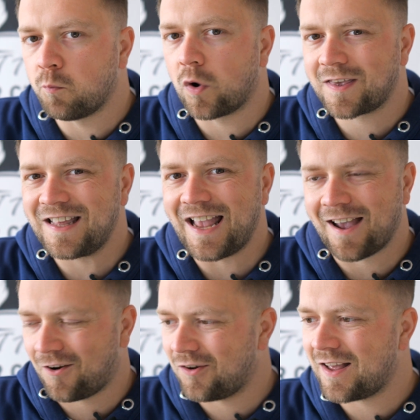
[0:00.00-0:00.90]
one of the
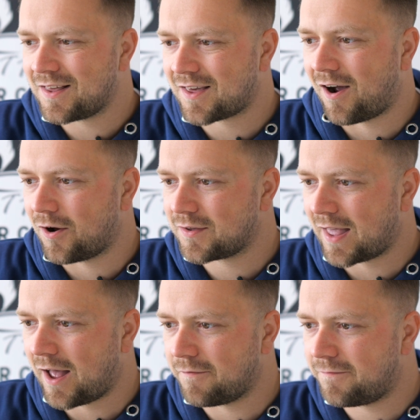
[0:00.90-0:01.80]
earliest cars to
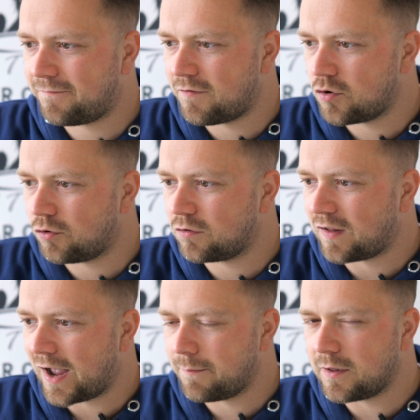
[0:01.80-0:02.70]
have full
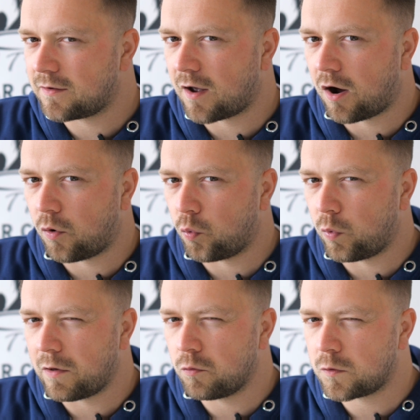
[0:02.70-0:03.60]
diamond cut
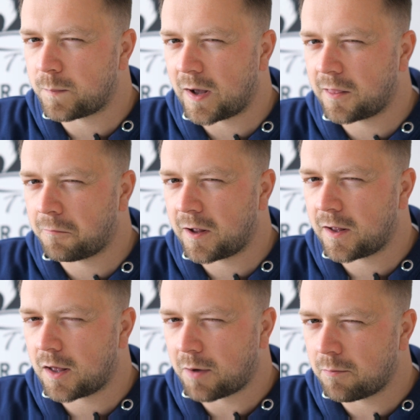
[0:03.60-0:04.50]
wheels, by the way.
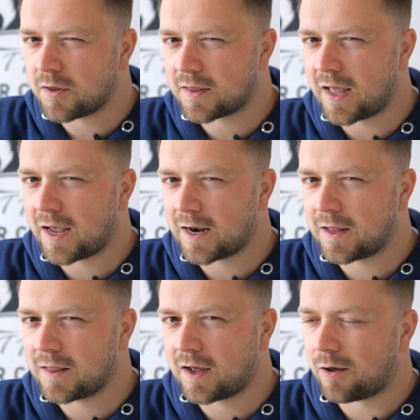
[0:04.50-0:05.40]
Am I mistaken
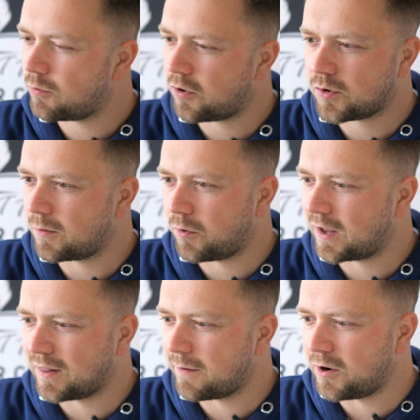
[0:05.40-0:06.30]
in that? I'm sure someone
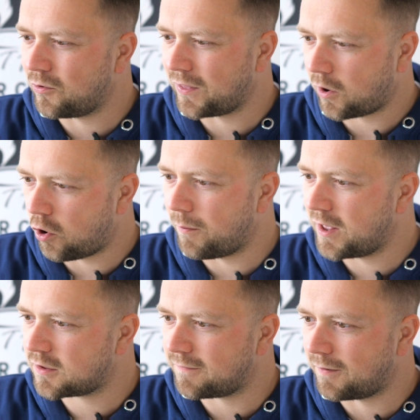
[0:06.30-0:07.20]
can let me know in the
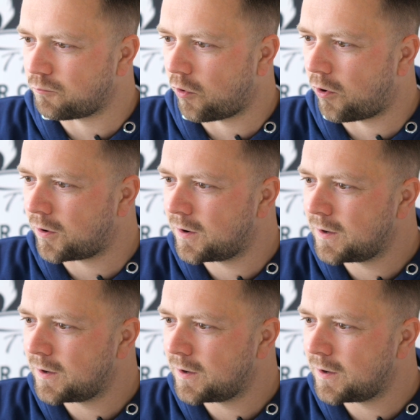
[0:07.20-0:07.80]
comments if I'm wrong.